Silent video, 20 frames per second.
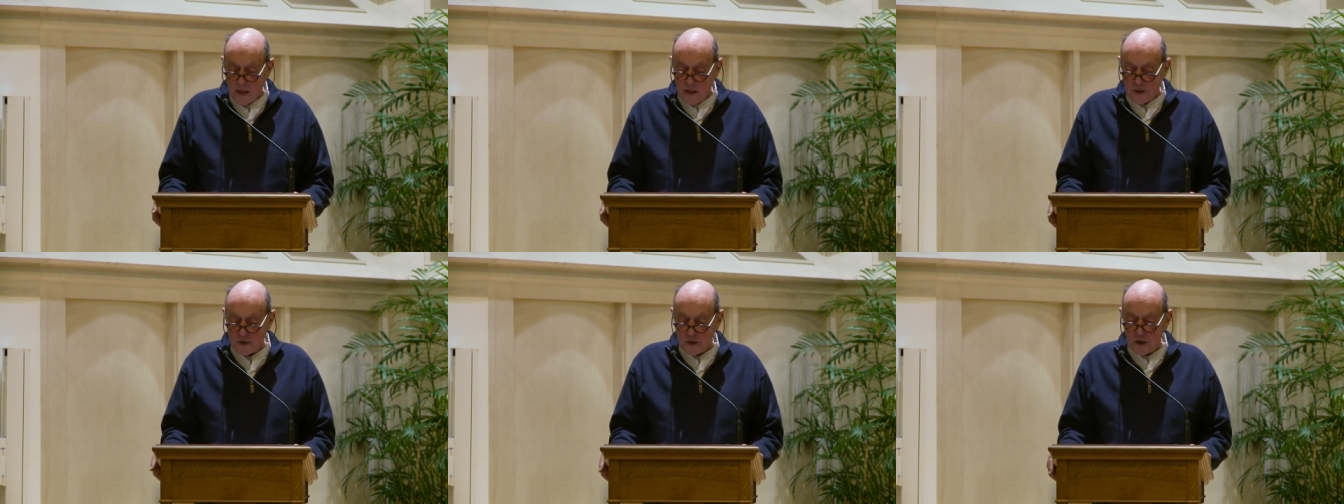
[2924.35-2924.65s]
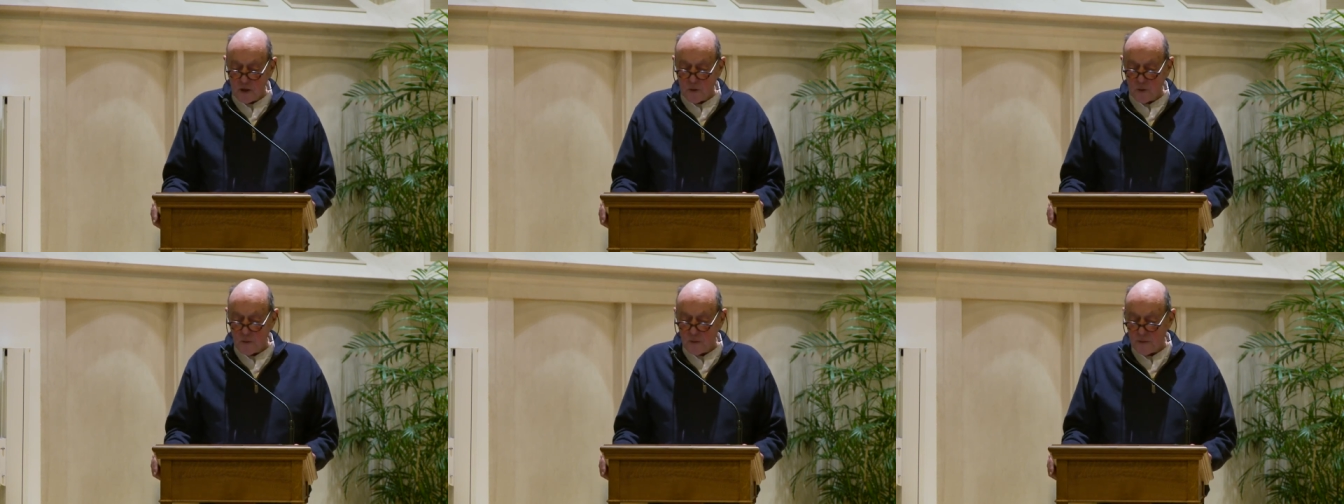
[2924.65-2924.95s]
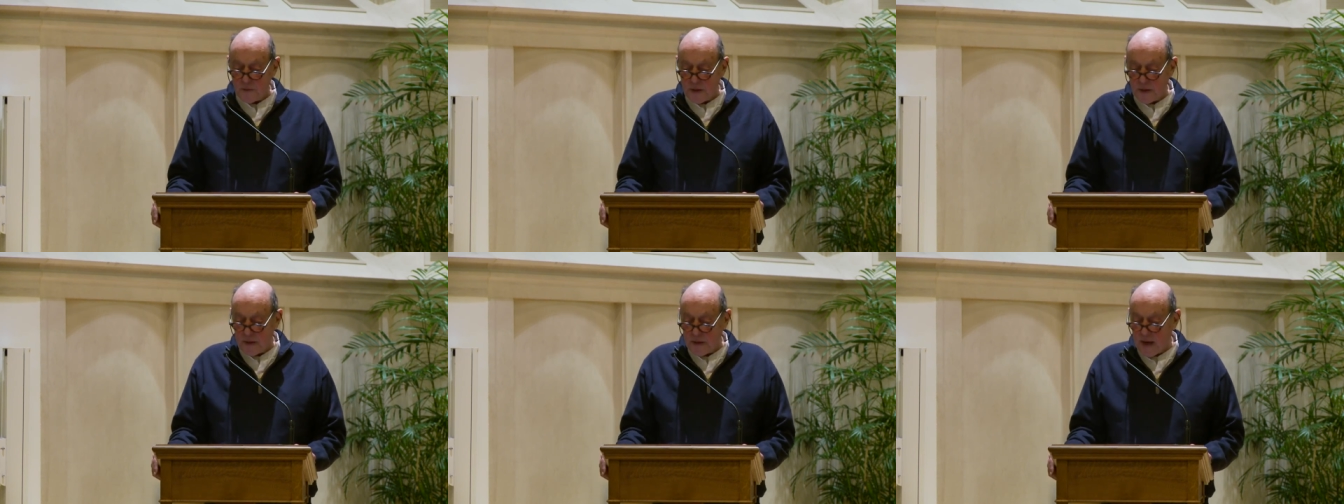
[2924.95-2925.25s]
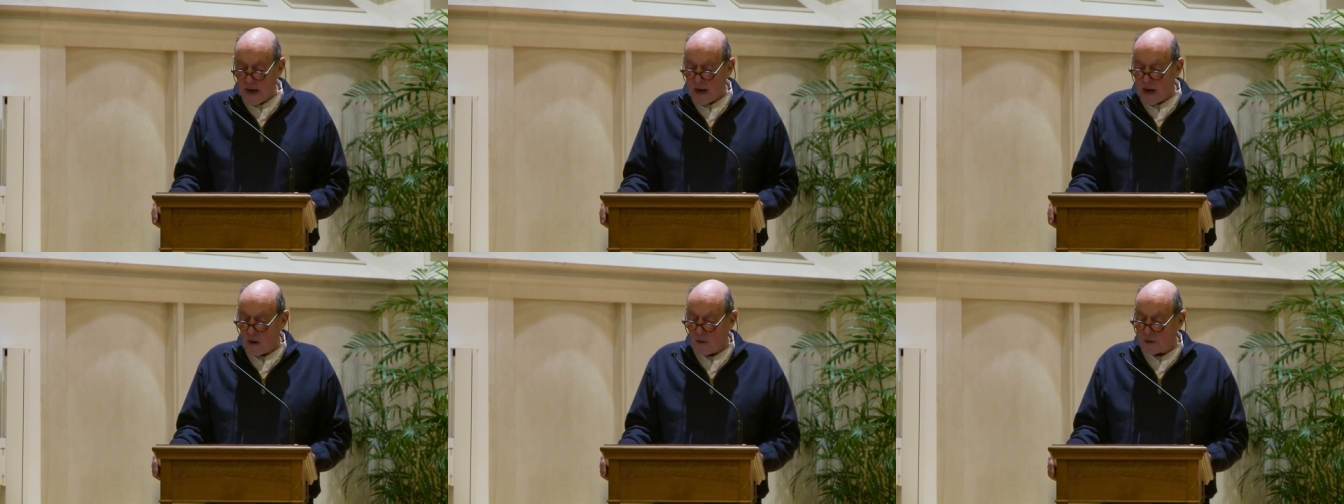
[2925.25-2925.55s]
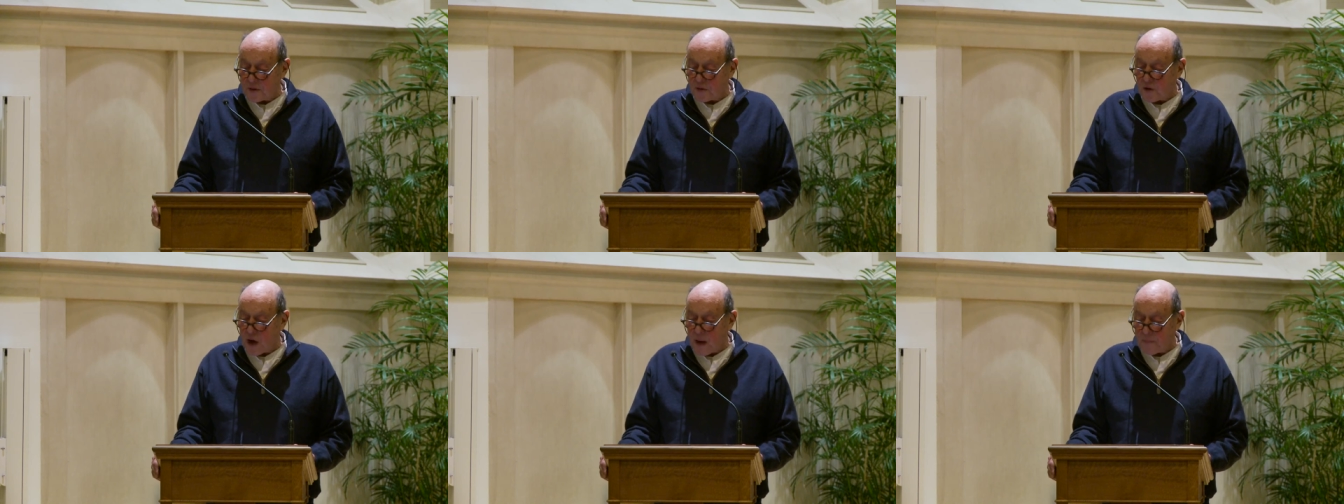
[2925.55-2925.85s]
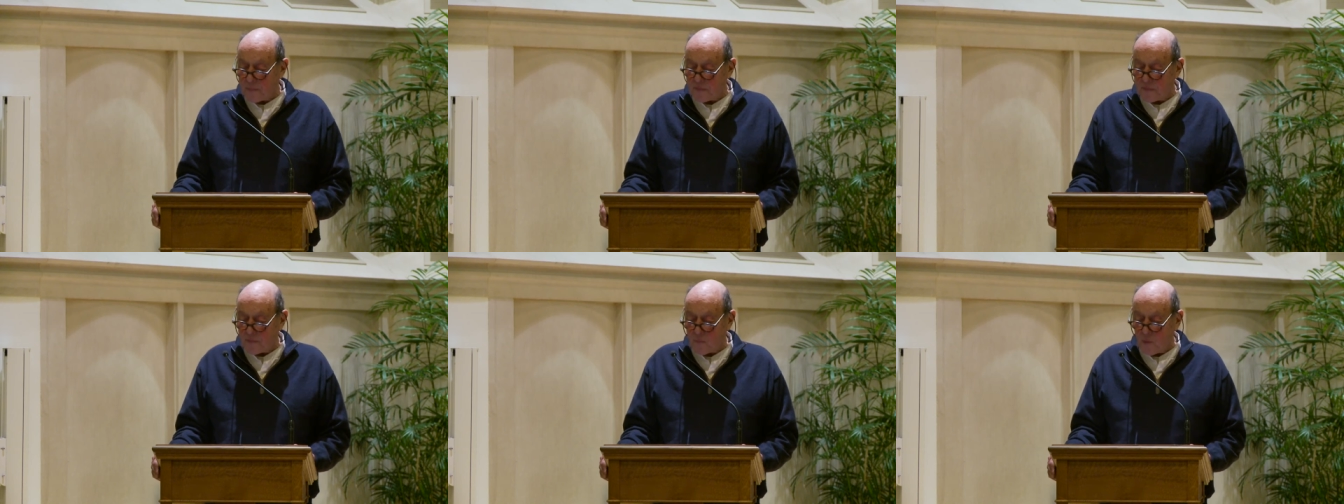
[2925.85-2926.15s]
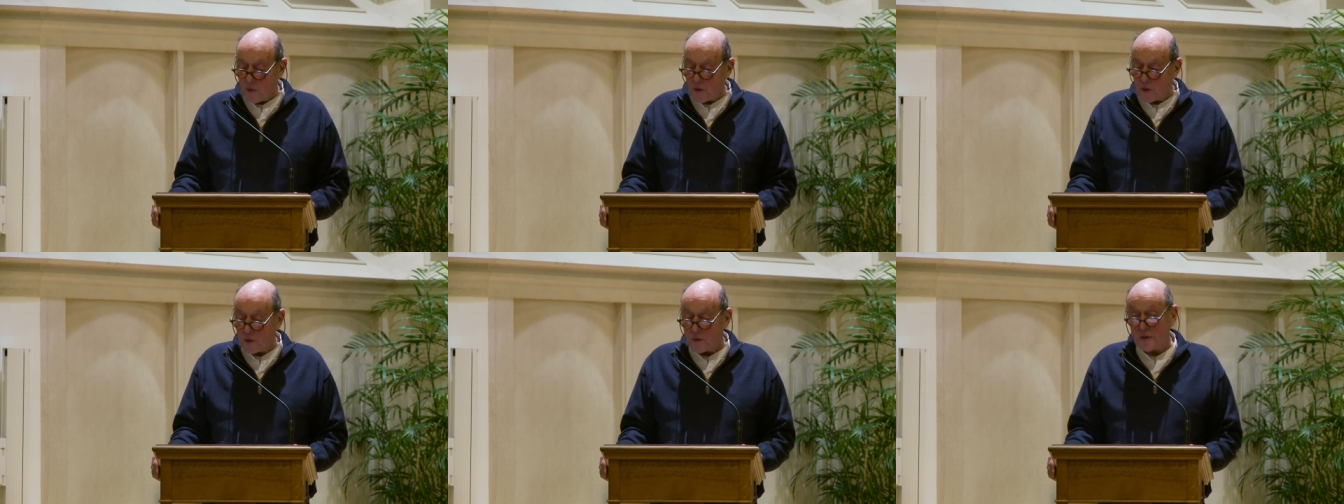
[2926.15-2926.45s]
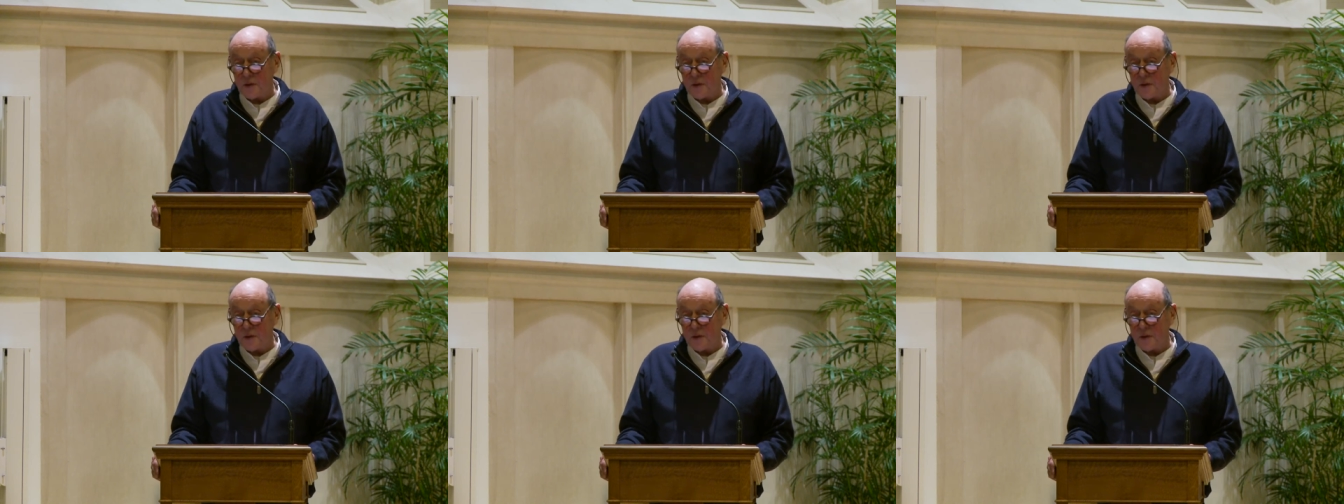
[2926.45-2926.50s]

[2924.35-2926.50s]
so that now a drop of water